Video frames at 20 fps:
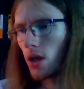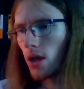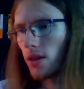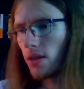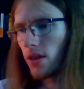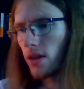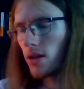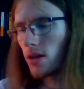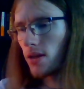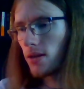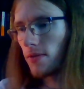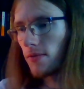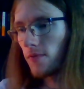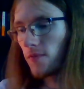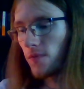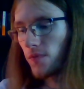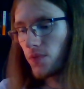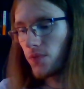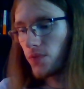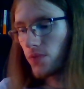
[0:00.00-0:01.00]
I think
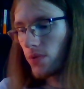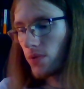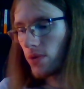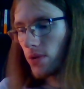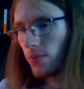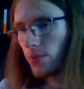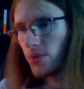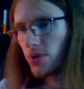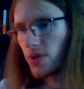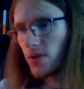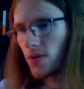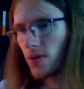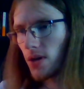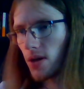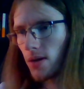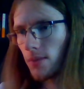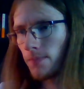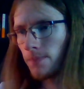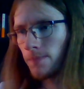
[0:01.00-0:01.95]
it was